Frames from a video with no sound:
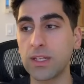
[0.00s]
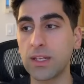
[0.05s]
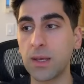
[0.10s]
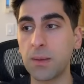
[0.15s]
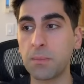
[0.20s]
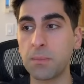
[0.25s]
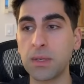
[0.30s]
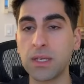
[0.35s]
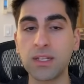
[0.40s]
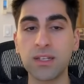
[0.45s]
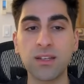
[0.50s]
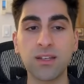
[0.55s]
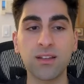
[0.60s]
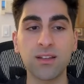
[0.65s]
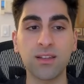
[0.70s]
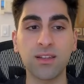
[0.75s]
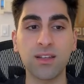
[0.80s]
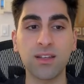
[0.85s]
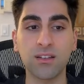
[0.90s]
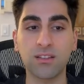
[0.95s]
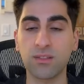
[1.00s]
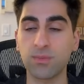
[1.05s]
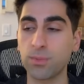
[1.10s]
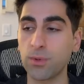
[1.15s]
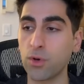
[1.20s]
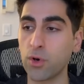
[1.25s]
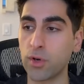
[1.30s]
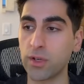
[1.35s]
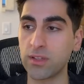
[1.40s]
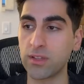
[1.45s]
immediately
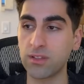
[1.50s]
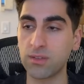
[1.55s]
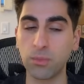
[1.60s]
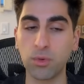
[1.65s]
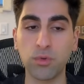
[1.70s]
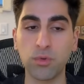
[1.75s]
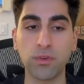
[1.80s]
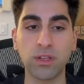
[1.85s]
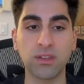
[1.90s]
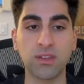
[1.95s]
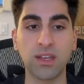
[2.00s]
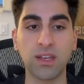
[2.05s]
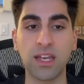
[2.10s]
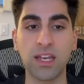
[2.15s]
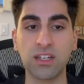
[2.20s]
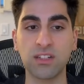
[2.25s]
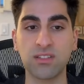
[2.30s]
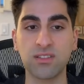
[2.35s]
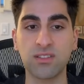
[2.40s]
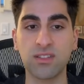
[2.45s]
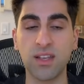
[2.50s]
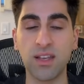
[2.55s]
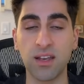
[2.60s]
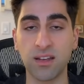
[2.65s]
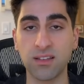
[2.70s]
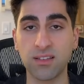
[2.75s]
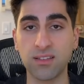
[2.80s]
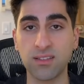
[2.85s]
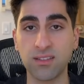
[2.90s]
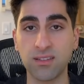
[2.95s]
exploits, moving to
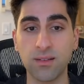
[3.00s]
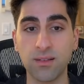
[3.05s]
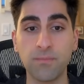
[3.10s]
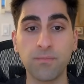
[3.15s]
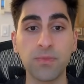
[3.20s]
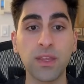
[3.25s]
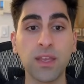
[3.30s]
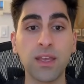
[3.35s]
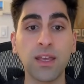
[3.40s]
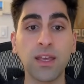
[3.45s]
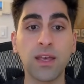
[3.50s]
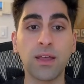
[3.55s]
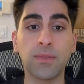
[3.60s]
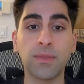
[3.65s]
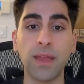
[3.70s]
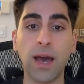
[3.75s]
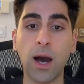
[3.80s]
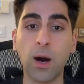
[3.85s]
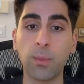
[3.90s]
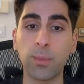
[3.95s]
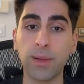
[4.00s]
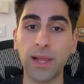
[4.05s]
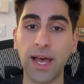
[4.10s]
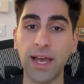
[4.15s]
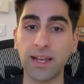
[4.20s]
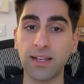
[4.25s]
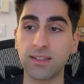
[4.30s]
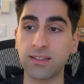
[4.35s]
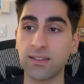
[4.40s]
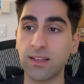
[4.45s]
h6. Now
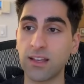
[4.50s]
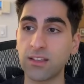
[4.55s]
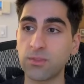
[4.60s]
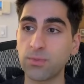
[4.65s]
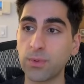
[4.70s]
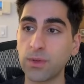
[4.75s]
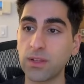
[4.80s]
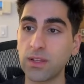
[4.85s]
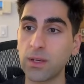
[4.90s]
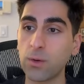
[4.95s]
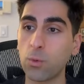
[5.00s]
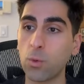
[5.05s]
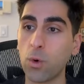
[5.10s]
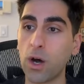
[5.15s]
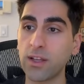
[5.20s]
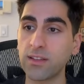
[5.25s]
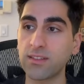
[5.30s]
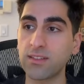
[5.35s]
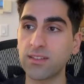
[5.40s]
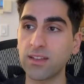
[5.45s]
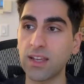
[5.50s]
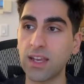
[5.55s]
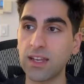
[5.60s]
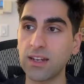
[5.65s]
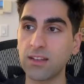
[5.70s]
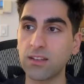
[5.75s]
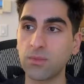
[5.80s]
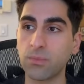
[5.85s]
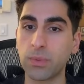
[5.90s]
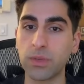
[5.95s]
black desperately wants to
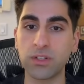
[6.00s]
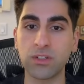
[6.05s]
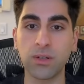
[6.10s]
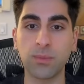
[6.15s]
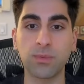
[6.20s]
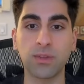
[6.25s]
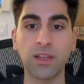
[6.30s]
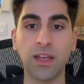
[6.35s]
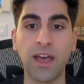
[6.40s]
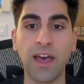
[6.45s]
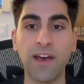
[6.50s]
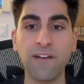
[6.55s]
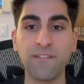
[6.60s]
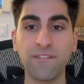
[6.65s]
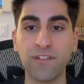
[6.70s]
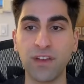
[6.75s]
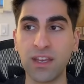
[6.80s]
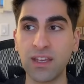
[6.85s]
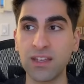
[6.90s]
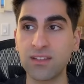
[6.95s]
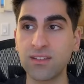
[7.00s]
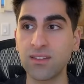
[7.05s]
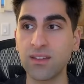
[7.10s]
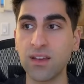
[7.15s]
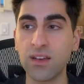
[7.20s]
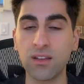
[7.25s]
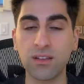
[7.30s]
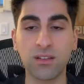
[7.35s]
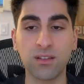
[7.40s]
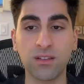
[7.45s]
get his bishop to f8
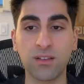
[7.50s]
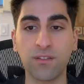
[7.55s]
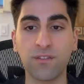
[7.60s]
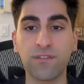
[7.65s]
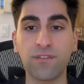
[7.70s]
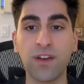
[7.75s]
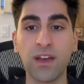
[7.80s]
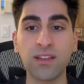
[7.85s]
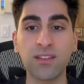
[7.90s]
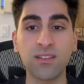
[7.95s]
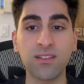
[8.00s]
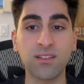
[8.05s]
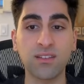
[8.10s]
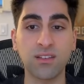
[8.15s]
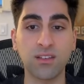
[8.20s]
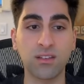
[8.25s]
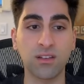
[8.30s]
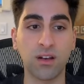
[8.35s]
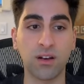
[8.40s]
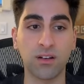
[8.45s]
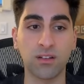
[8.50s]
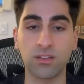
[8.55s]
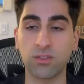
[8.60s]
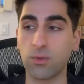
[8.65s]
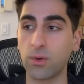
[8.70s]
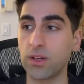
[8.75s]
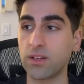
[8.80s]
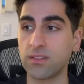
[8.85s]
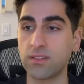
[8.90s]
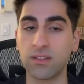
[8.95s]
to defend the dark
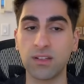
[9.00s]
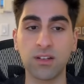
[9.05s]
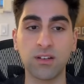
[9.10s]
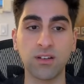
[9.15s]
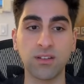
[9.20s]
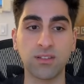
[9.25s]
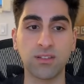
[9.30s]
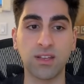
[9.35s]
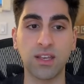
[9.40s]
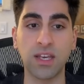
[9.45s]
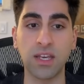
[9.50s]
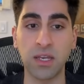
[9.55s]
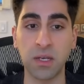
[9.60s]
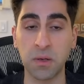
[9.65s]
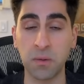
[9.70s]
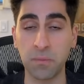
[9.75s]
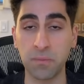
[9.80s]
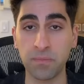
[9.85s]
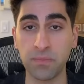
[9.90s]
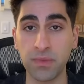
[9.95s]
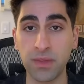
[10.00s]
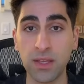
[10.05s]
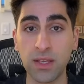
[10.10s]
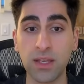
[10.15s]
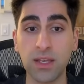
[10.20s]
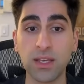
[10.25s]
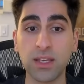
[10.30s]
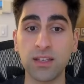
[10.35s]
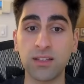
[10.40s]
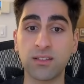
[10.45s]
squares near his king.
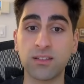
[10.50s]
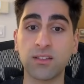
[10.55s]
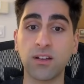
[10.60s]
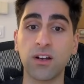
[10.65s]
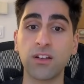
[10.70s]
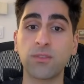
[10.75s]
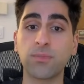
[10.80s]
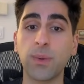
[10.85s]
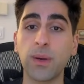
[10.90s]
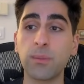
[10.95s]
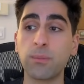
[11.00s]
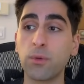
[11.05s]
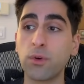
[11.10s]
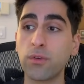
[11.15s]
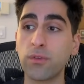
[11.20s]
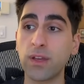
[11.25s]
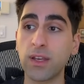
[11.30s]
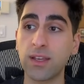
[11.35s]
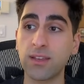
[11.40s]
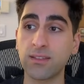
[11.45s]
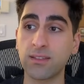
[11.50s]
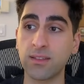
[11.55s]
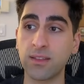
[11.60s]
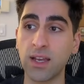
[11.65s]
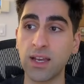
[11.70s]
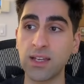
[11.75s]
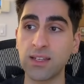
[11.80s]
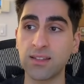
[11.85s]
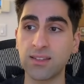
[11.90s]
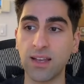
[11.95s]
He starts by moving his
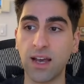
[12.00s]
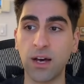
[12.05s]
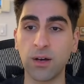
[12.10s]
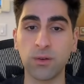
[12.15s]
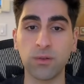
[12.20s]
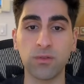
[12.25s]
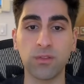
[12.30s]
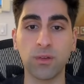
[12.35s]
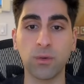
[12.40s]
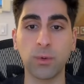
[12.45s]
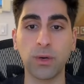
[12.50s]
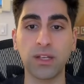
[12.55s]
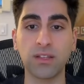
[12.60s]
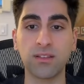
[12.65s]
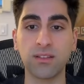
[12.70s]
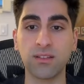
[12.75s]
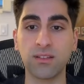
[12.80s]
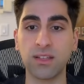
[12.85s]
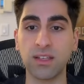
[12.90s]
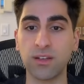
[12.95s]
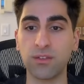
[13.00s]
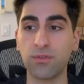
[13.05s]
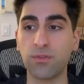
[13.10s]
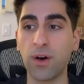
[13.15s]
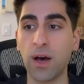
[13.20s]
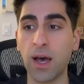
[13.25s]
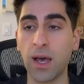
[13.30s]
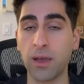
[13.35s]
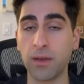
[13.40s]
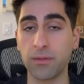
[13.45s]
knight out of the way to
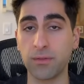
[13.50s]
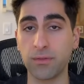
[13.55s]
d5.